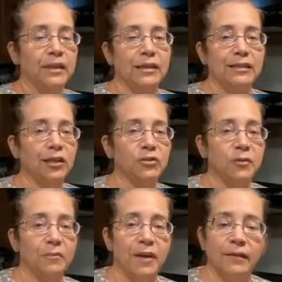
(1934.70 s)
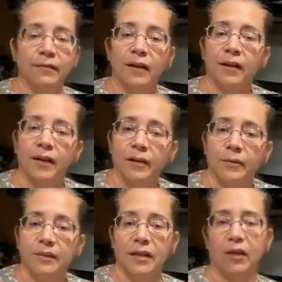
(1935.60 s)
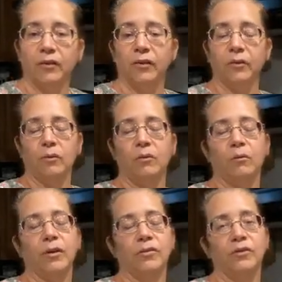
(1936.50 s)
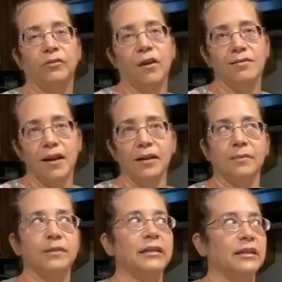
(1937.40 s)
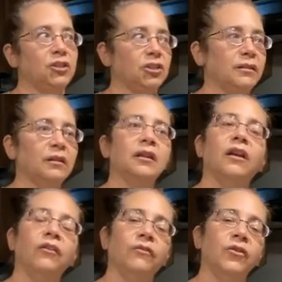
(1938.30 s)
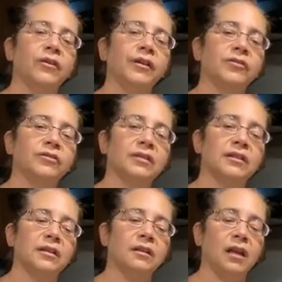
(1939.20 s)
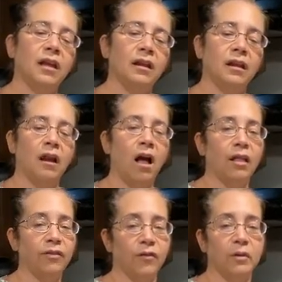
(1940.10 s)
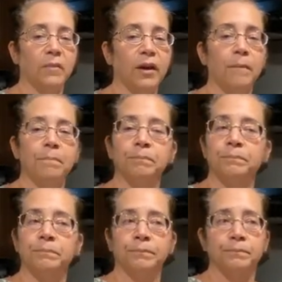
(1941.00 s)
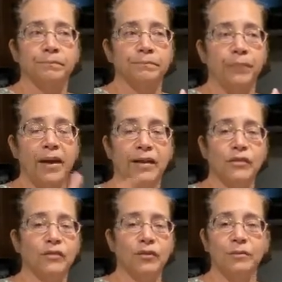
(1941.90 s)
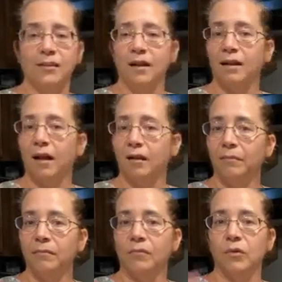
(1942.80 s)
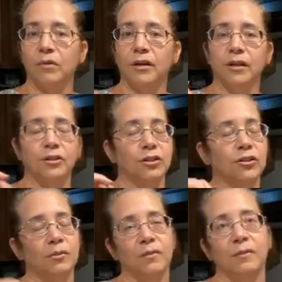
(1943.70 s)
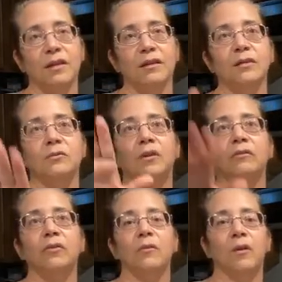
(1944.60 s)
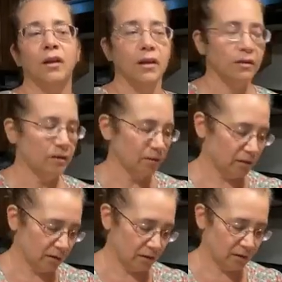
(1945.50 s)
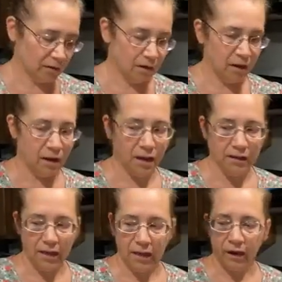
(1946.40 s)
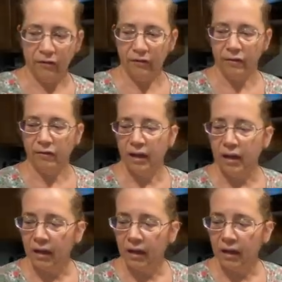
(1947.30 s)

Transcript: get in touch with me and I will tell you where to find that application. If you're interested in On the Farm Pickup, byalicefarms.com, or just shoot me a message wherever you are here and I'll take care of you.